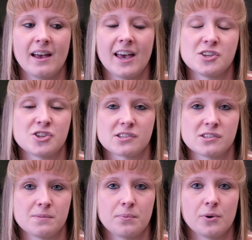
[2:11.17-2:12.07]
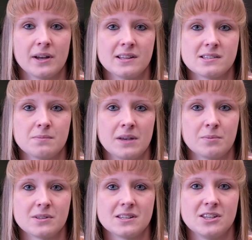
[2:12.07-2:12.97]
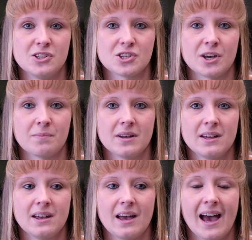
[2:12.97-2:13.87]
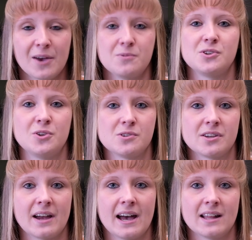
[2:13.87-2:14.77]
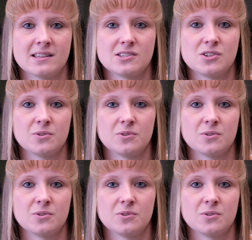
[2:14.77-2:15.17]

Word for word: it's just as important to be able to teach them how to use their hands.